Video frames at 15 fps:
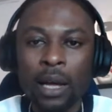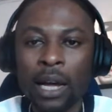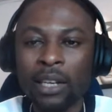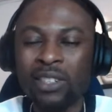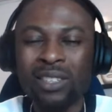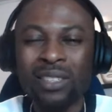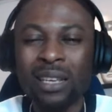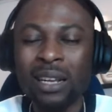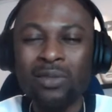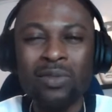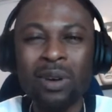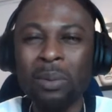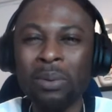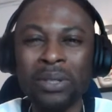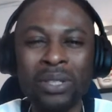I just said
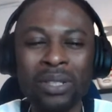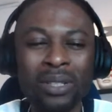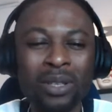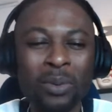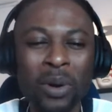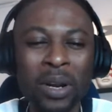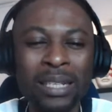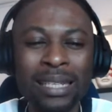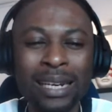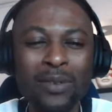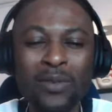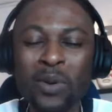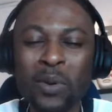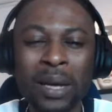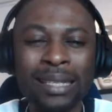rubbish. To be honest, I don't
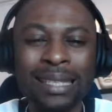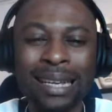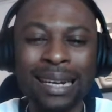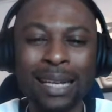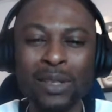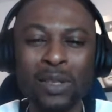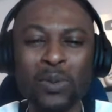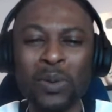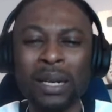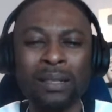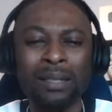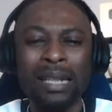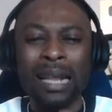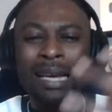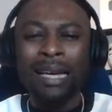even know what I said. I just went, I
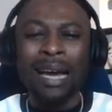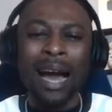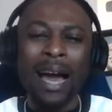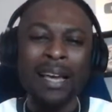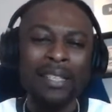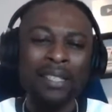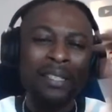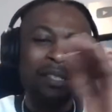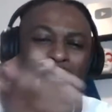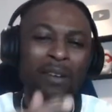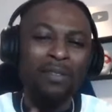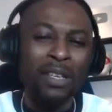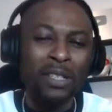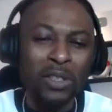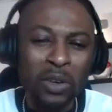was like, guys, you
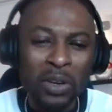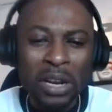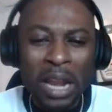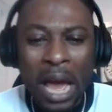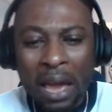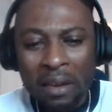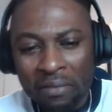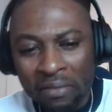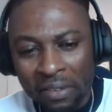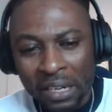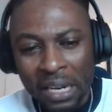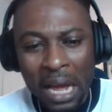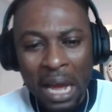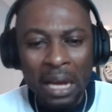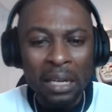have to enjoy your life
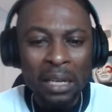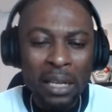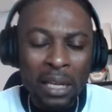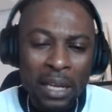and that.